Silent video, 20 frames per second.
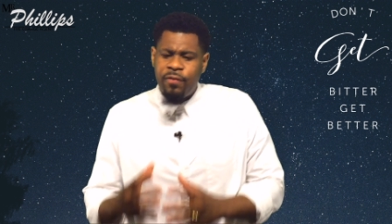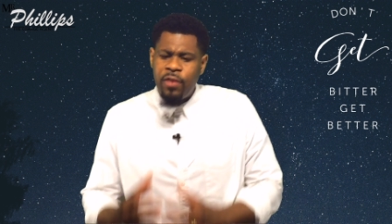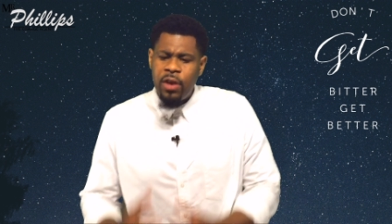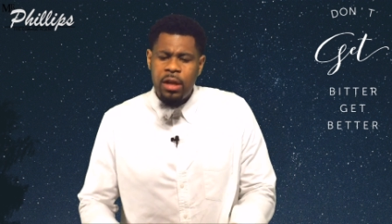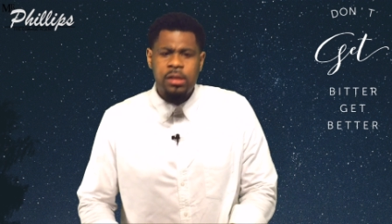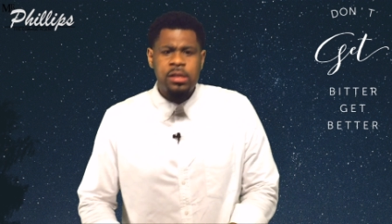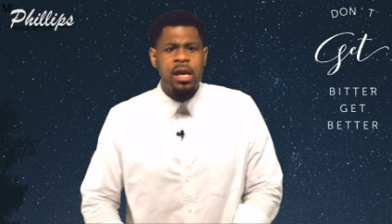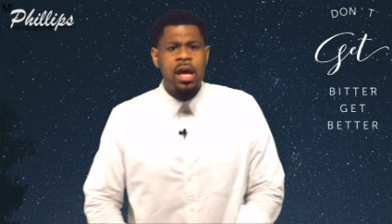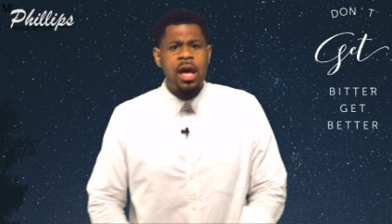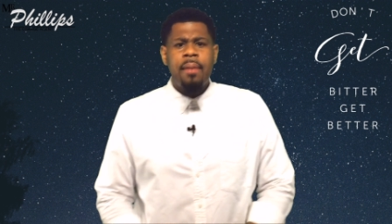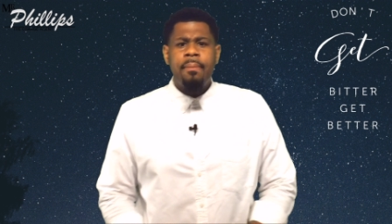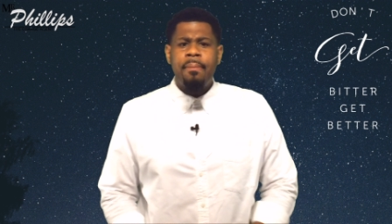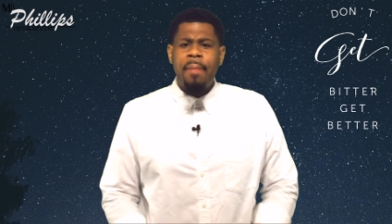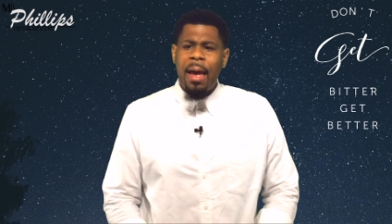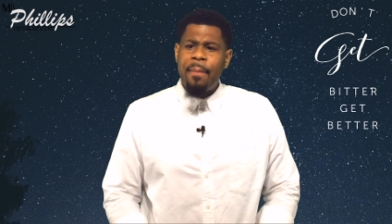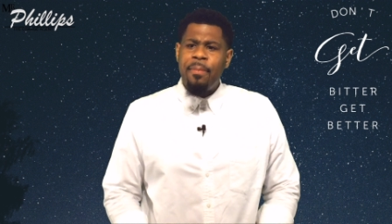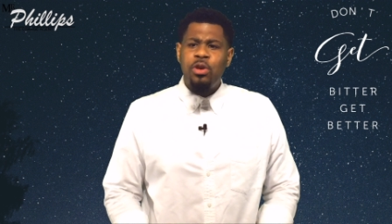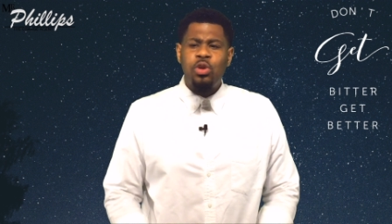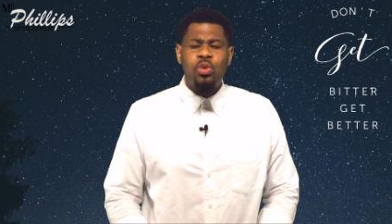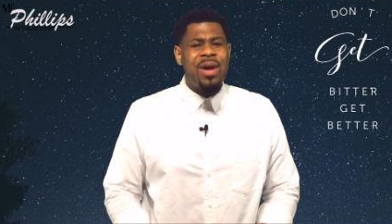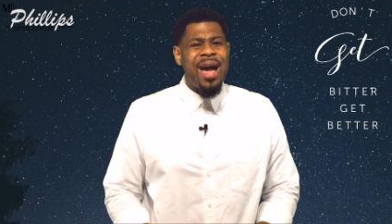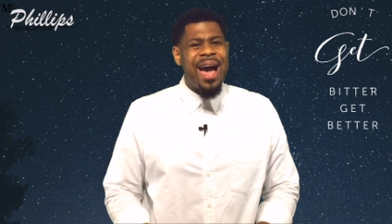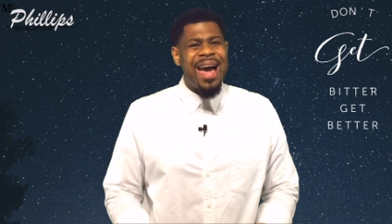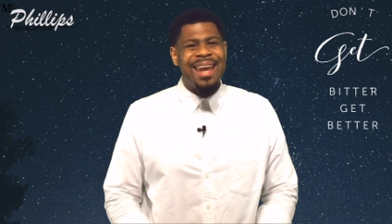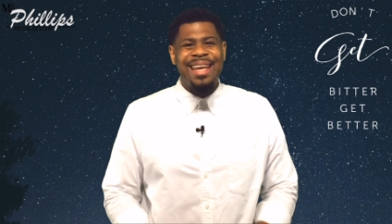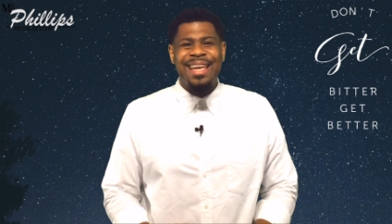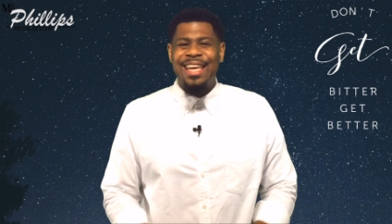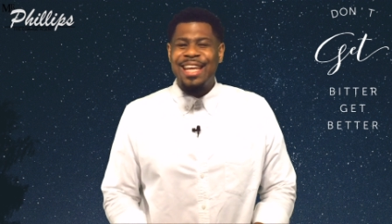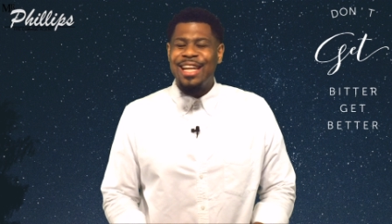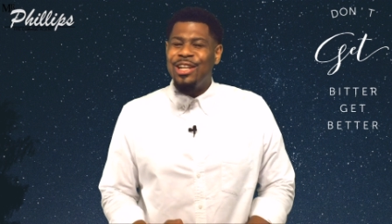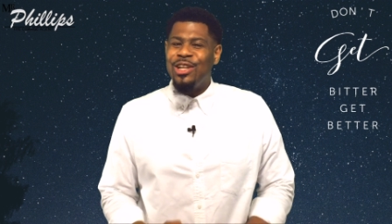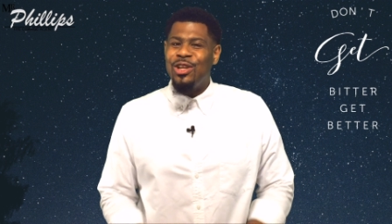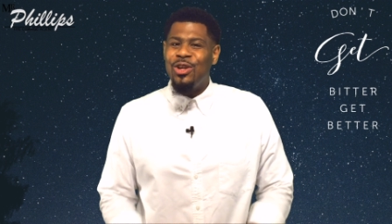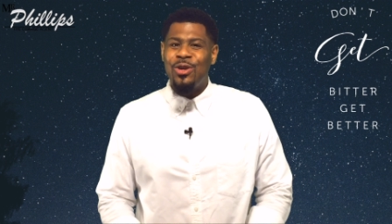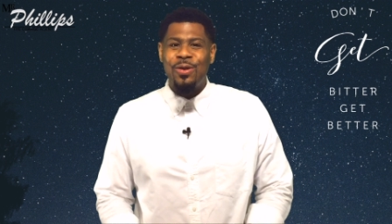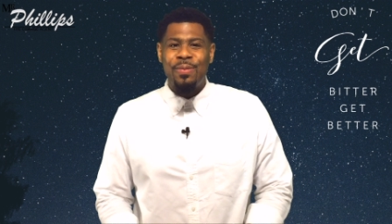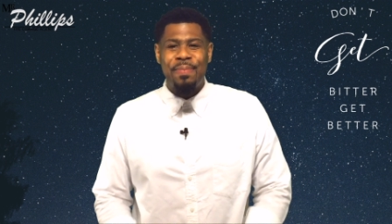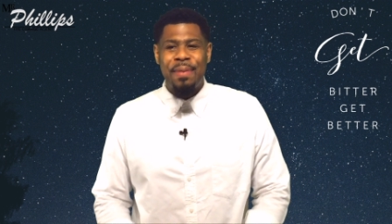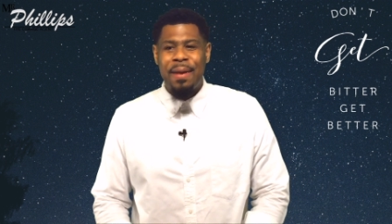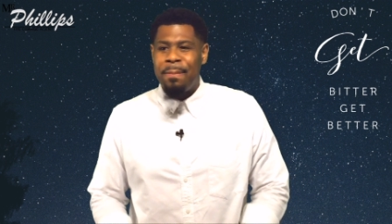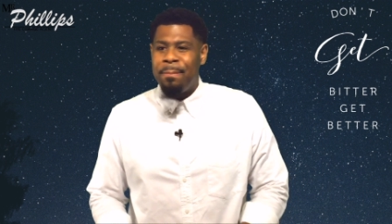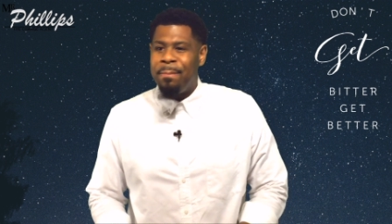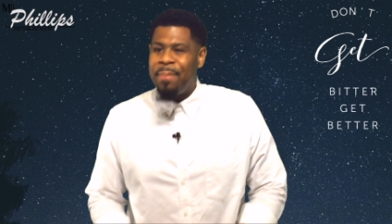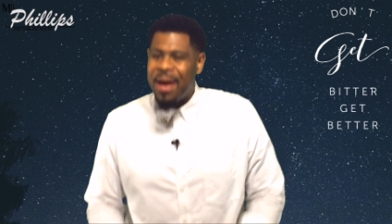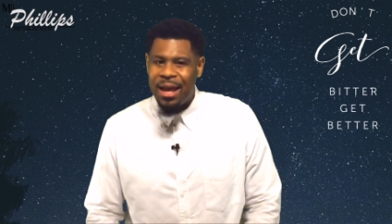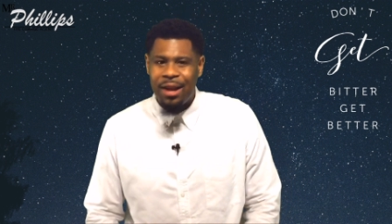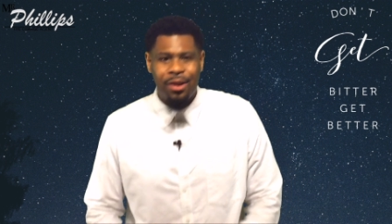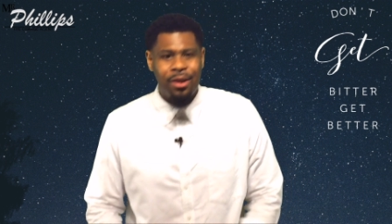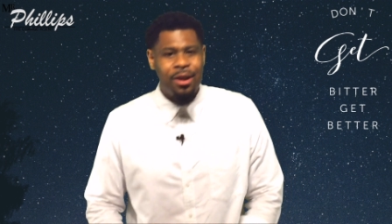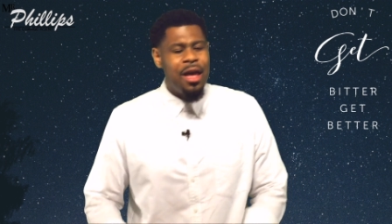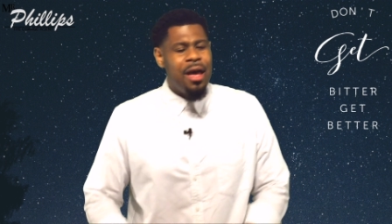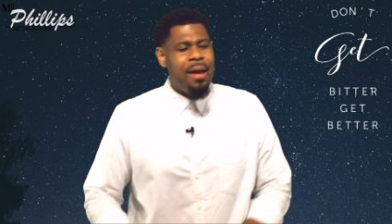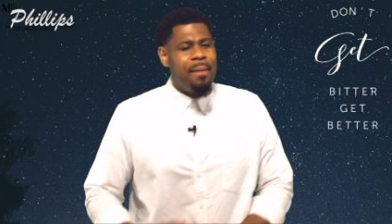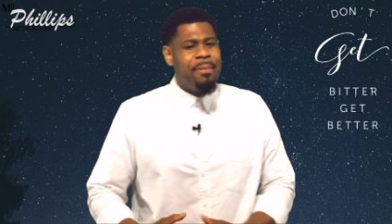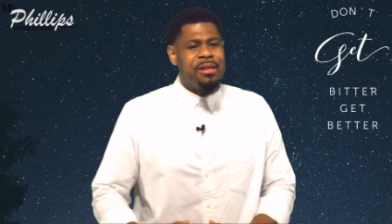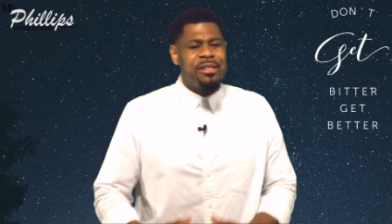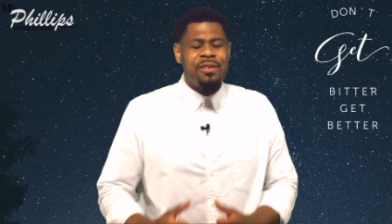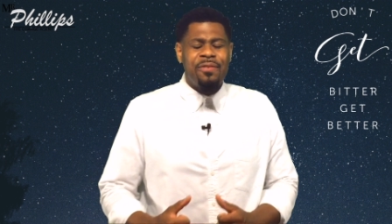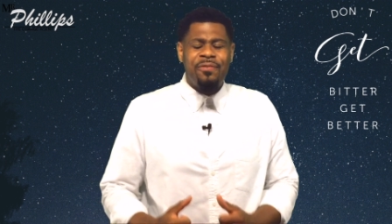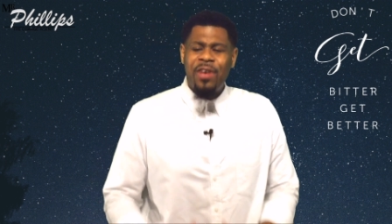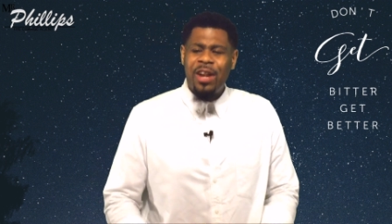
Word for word: Phillips, maybe you got to get a little bit better. Mr.